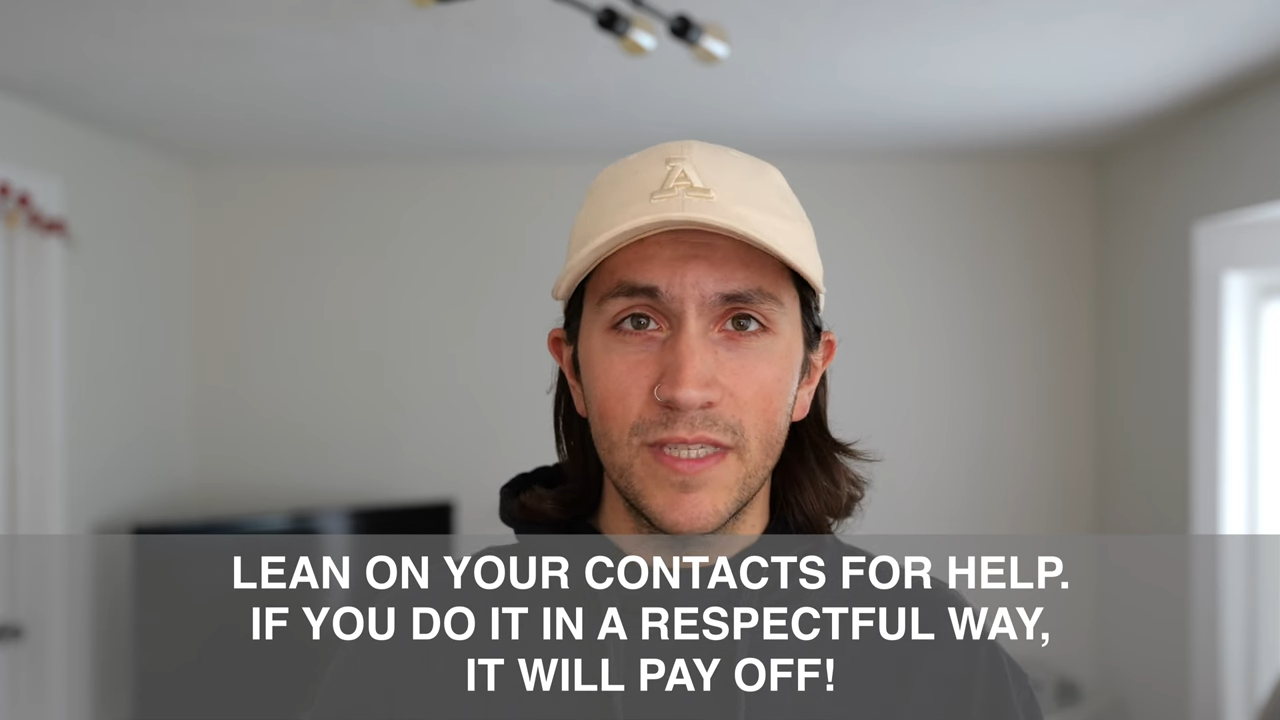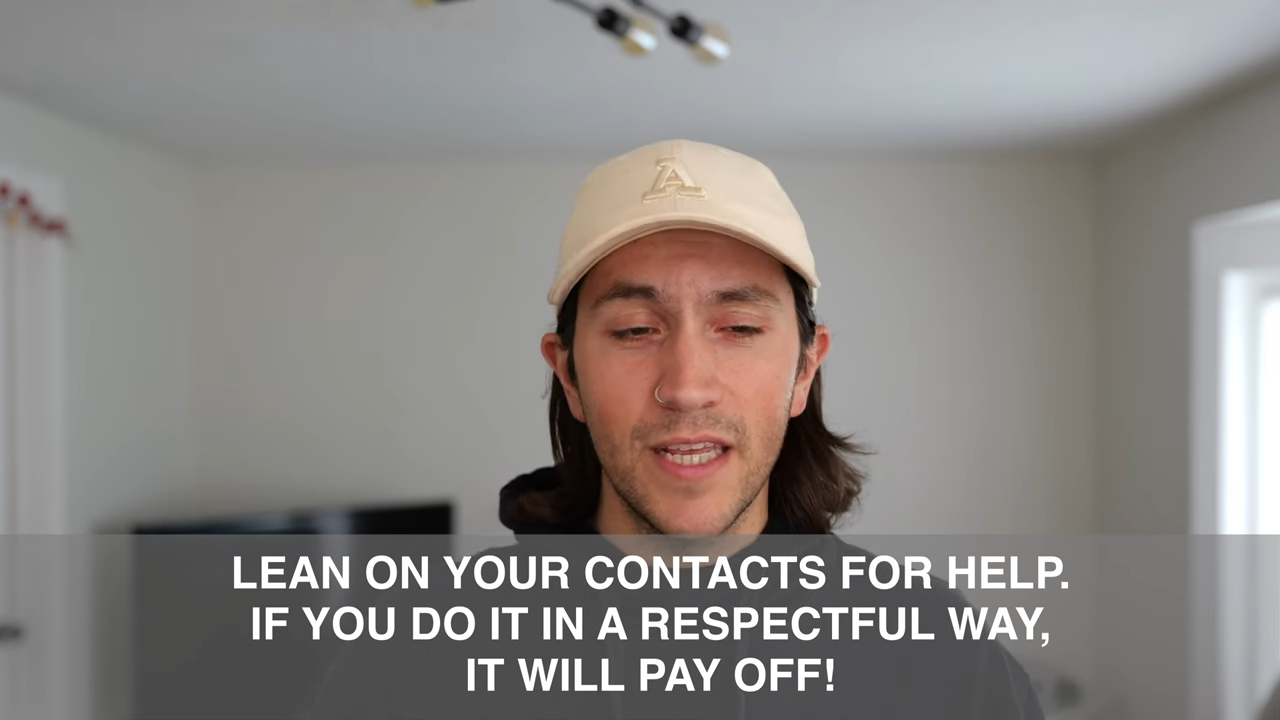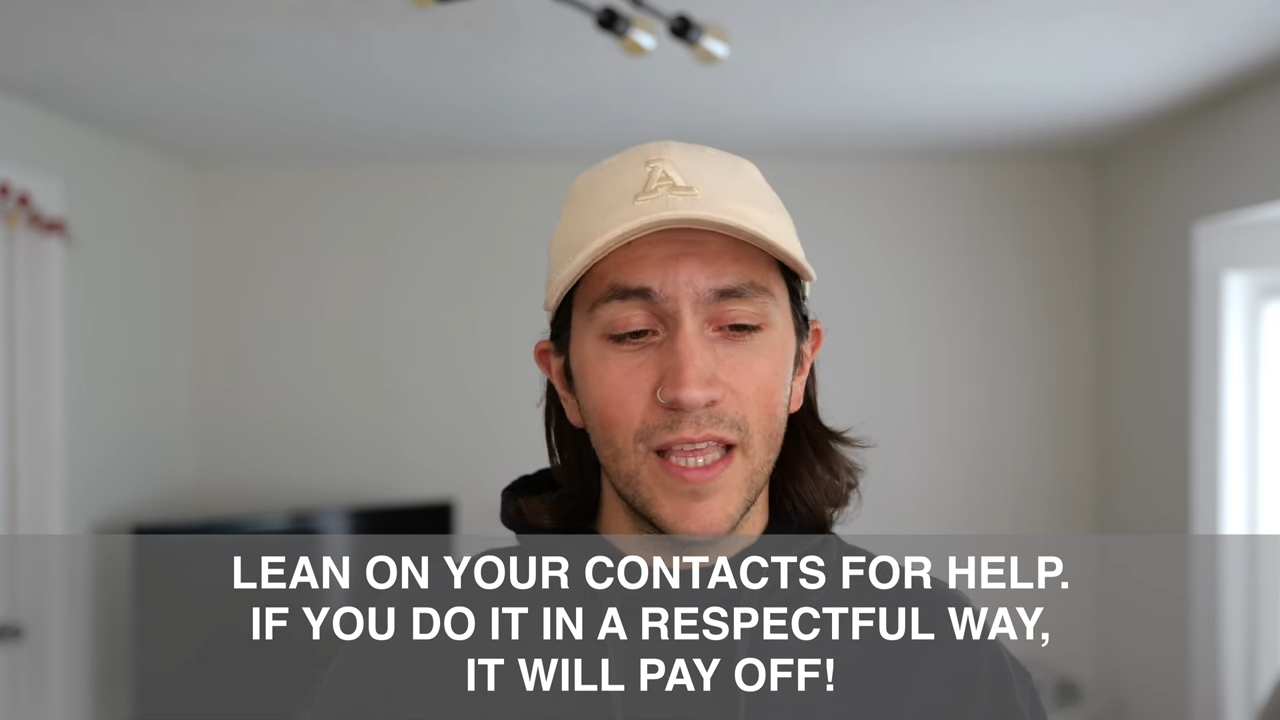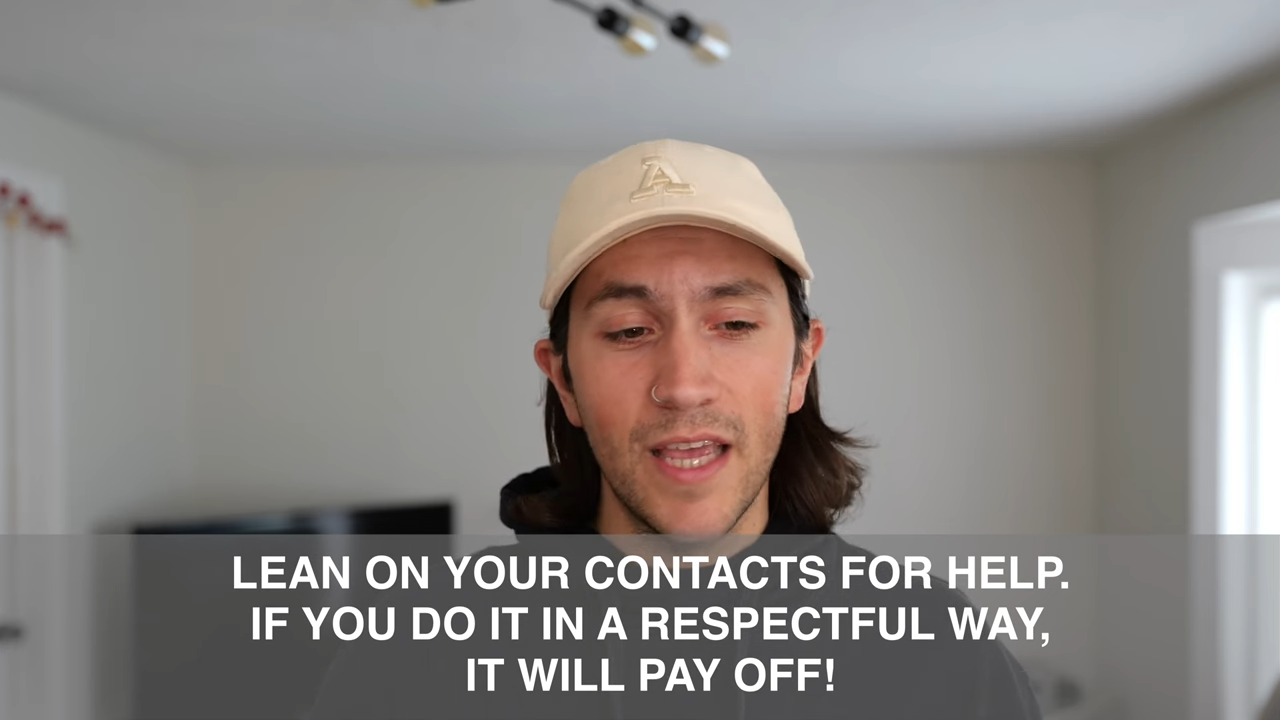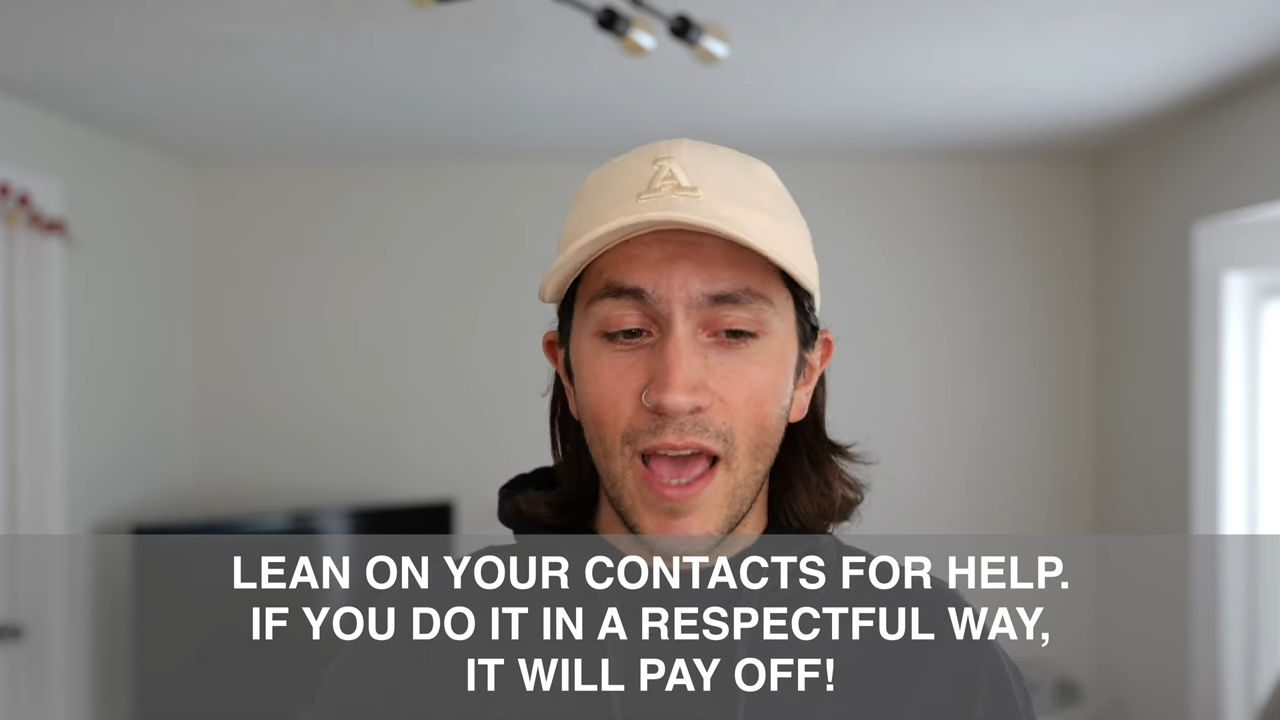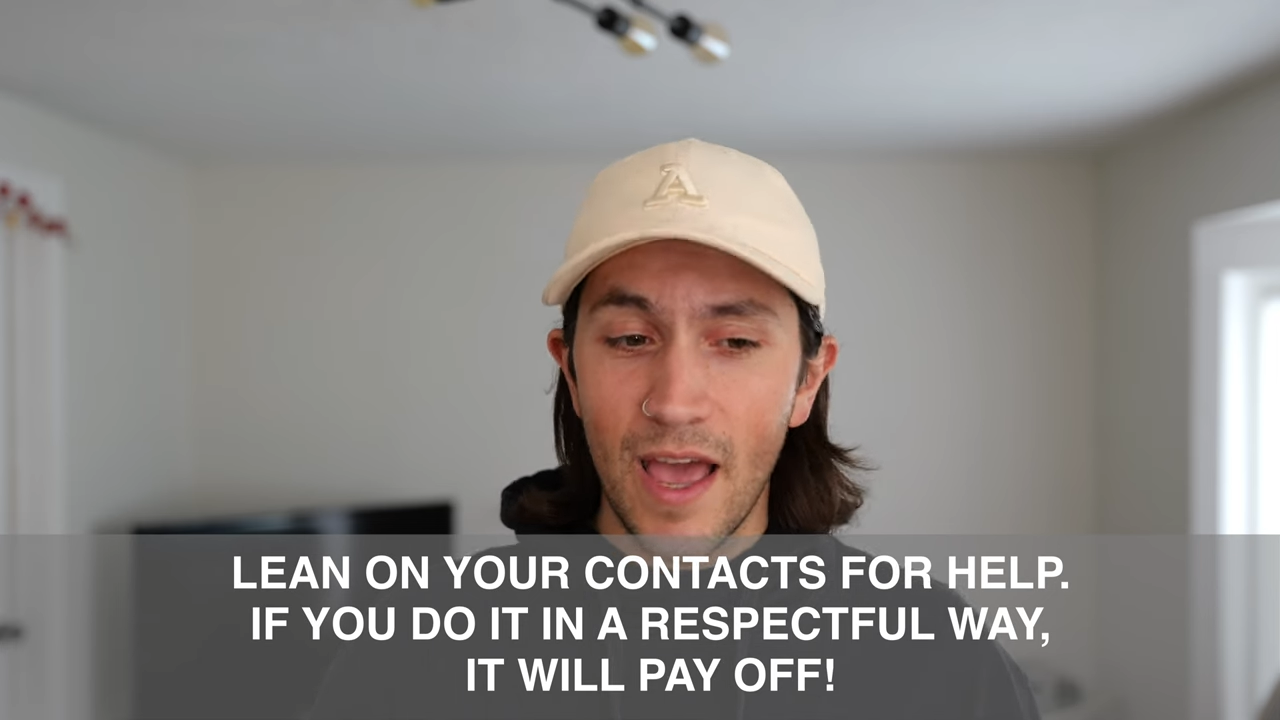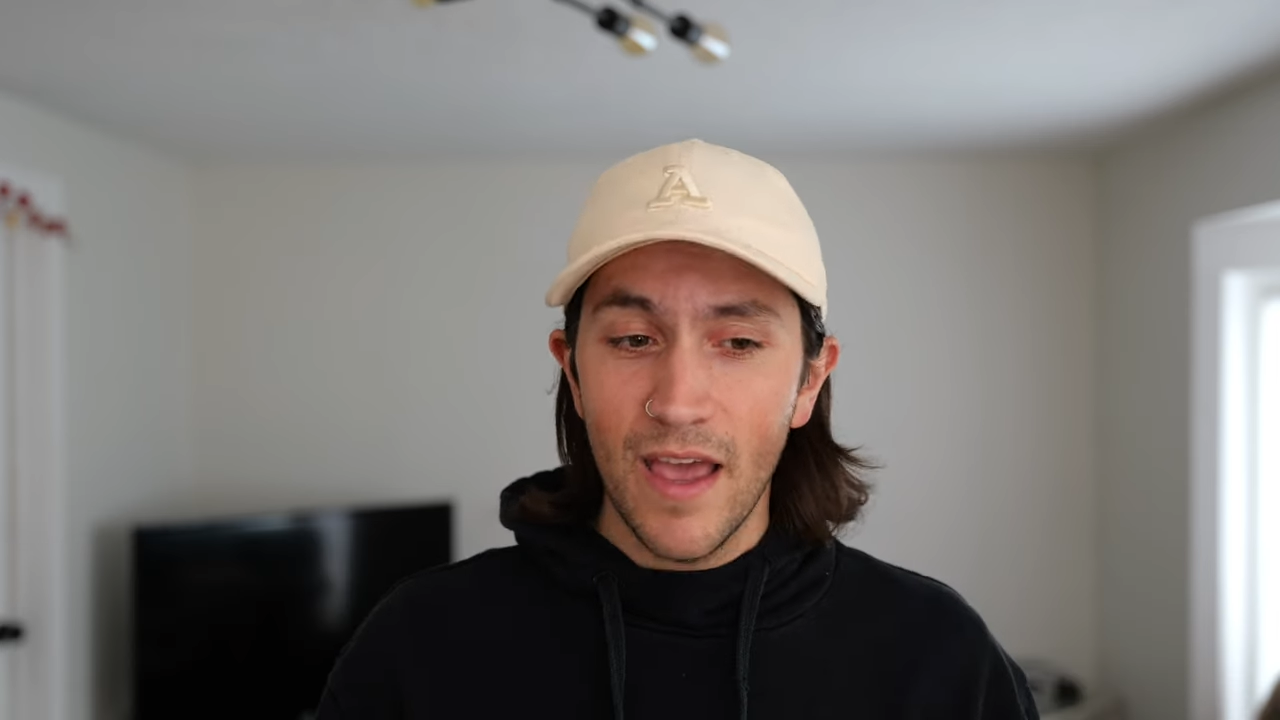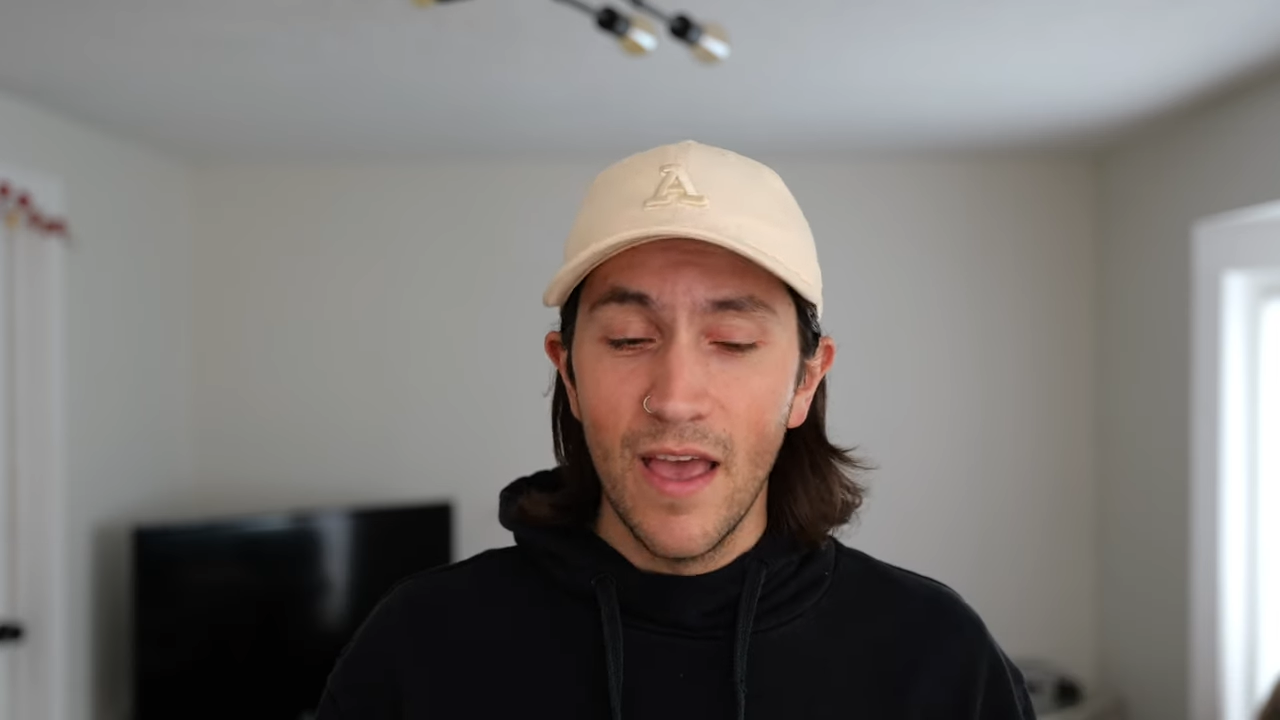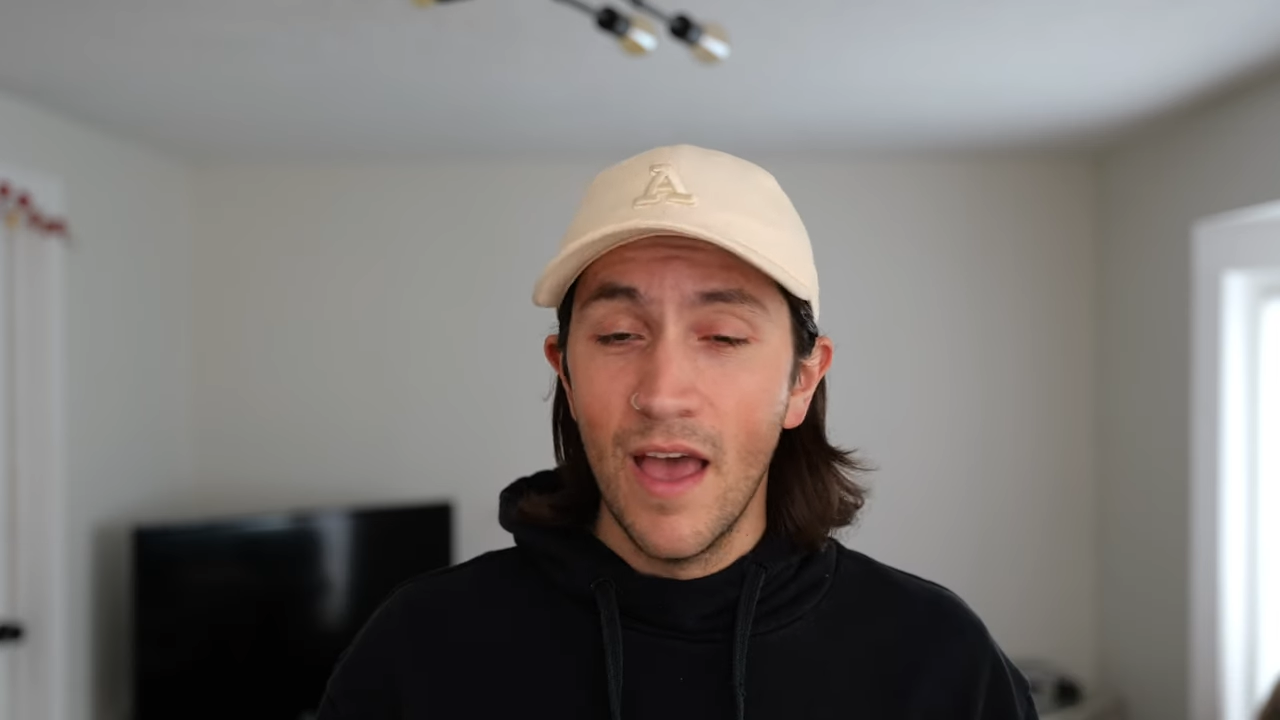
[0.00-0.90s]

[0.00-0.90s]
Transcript: saying, like, hey,